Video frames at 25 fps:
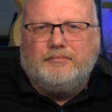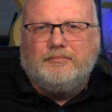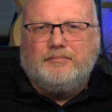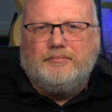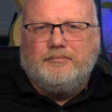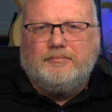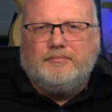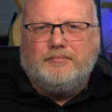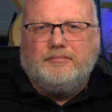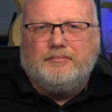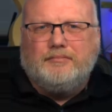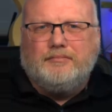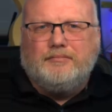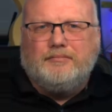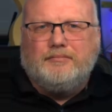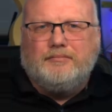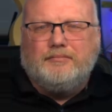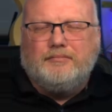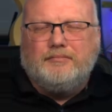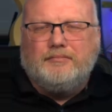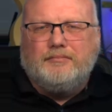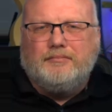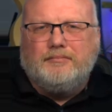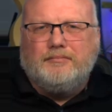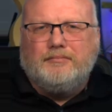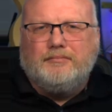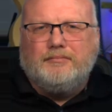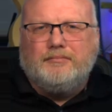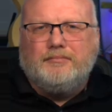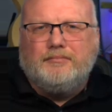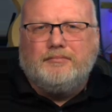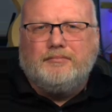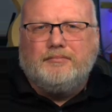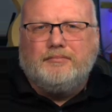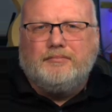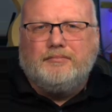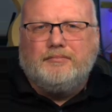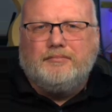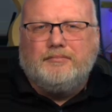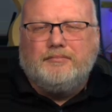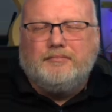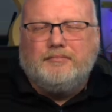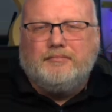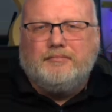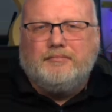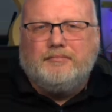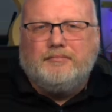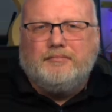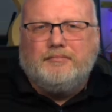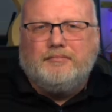
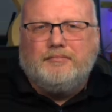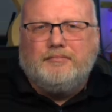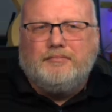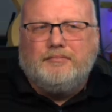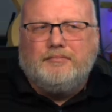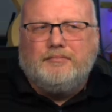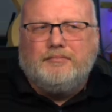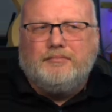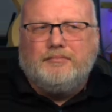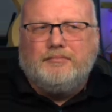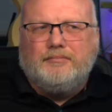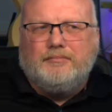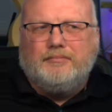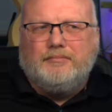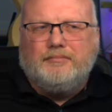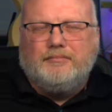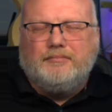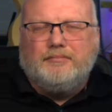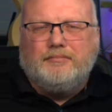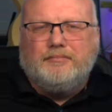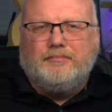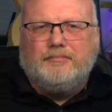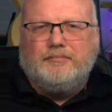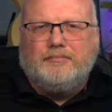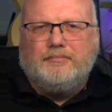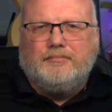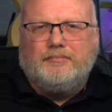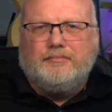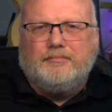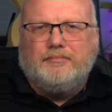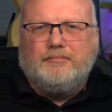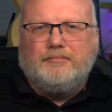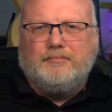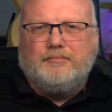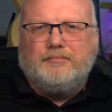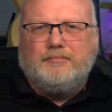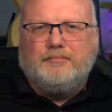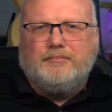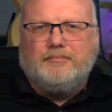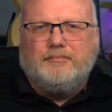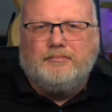[no speech]